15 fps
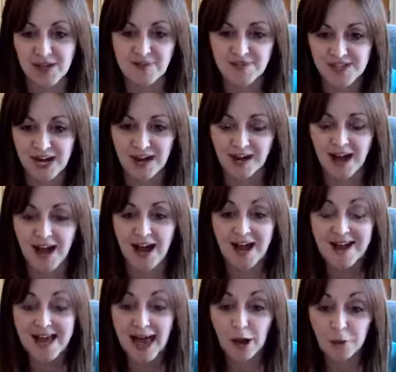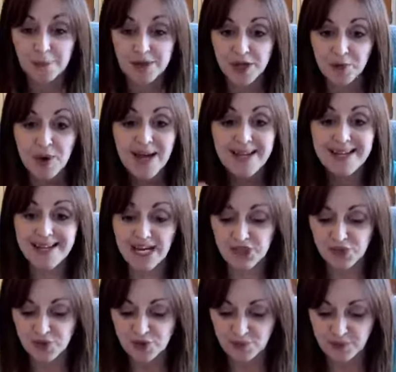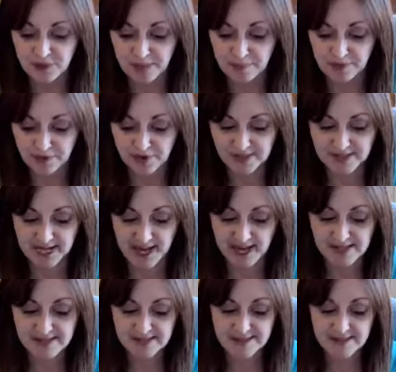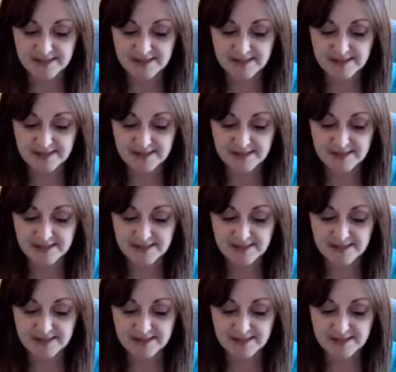of dark art and help you, guide you through that process.